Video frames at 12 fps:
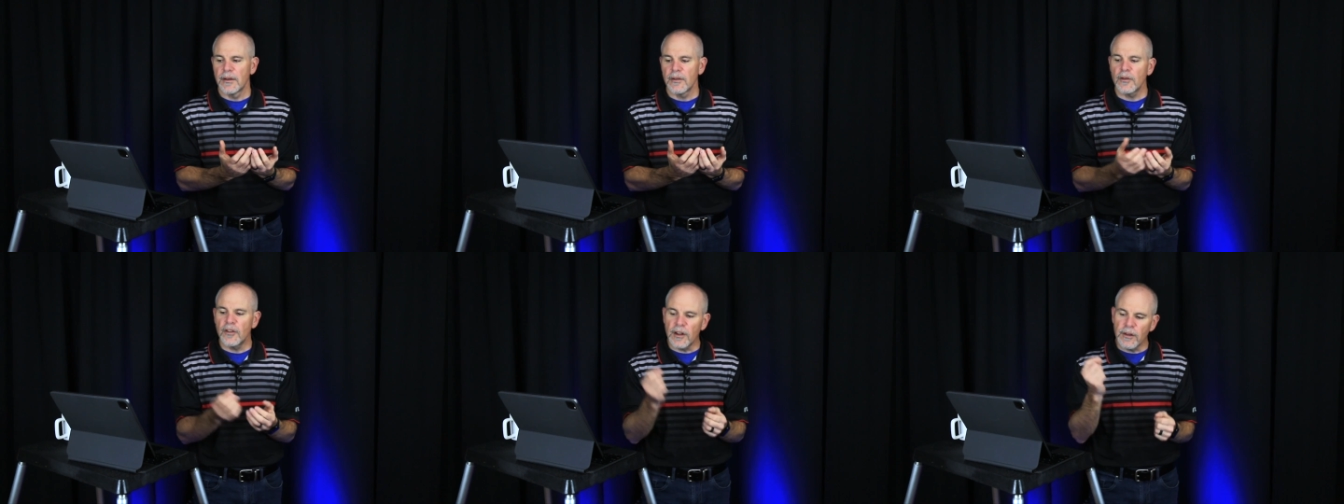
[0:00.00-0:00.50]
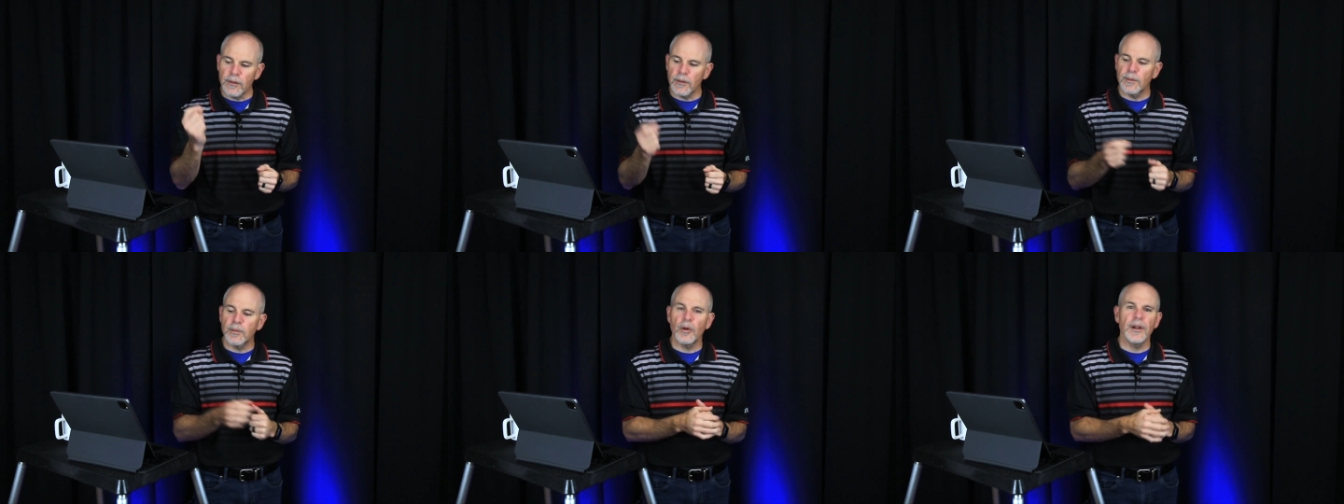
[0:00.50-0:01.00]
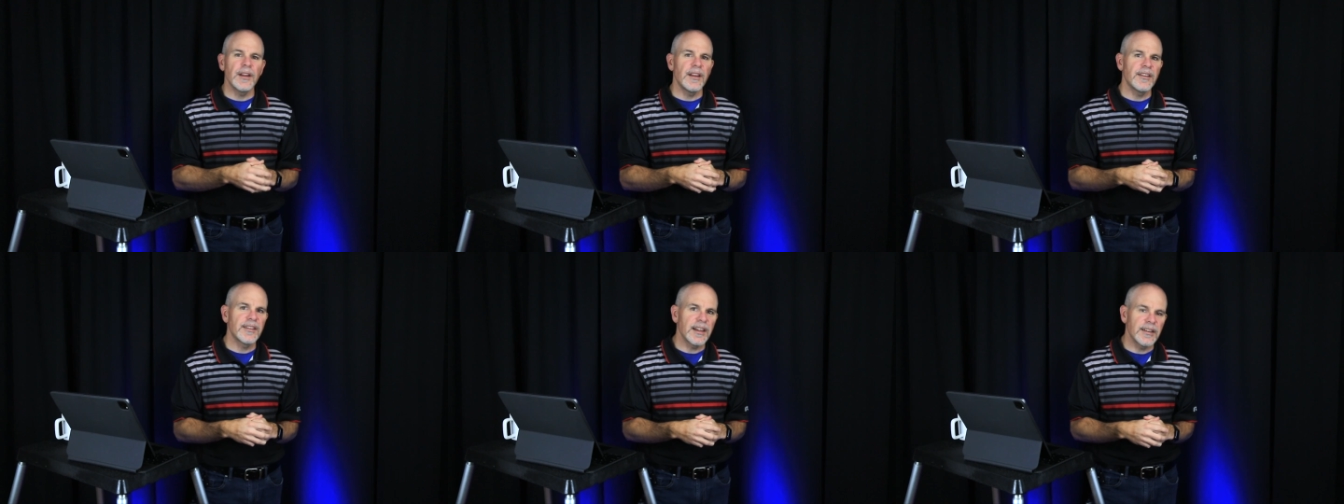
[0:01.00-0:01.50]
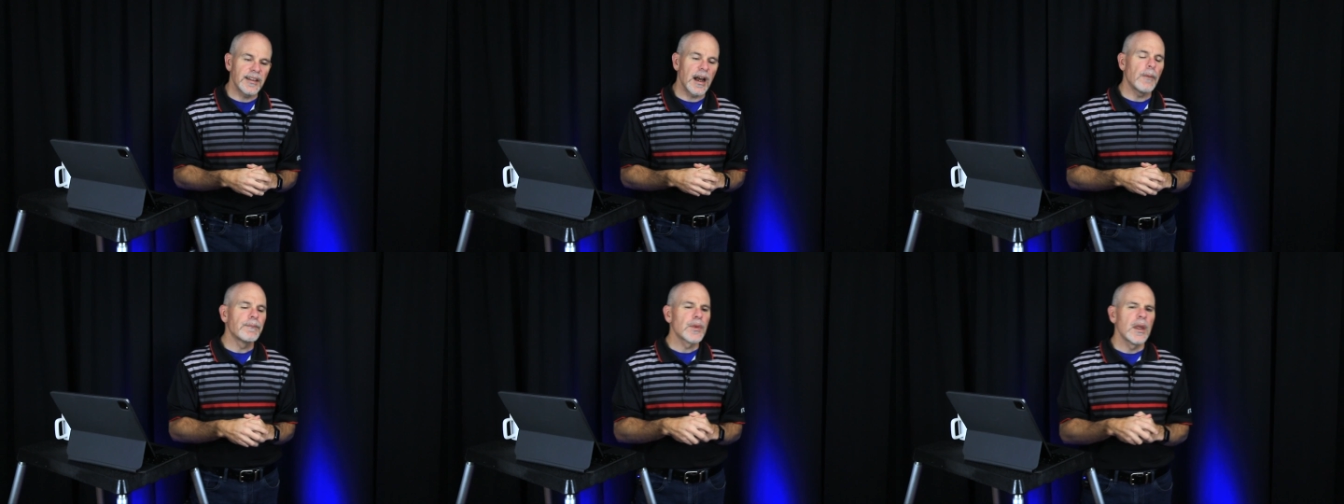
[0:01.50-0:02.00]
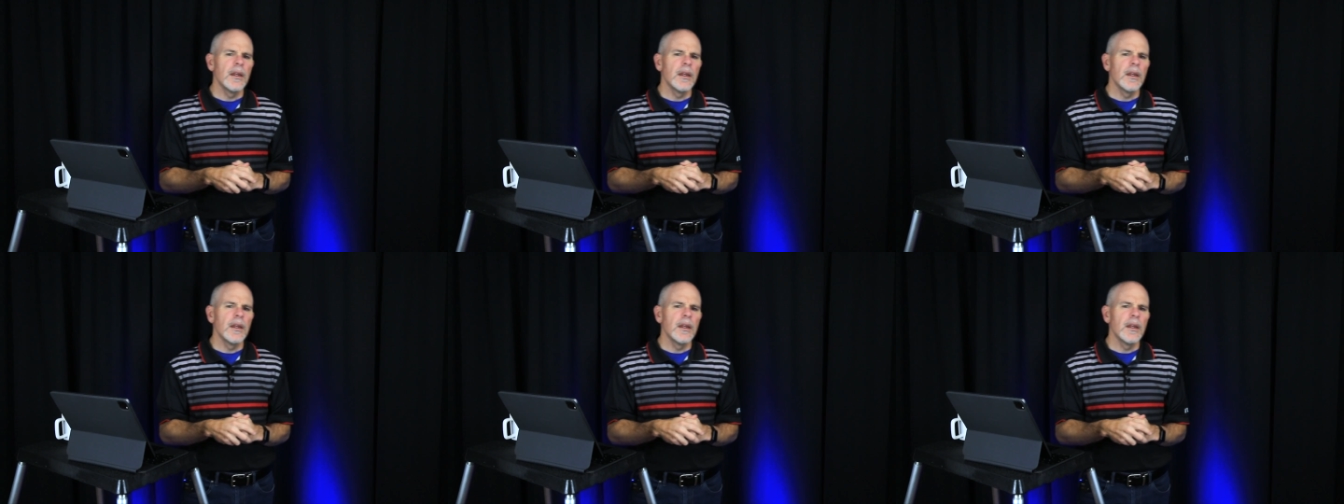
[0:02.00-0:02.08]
So Jesus was pointing these things out.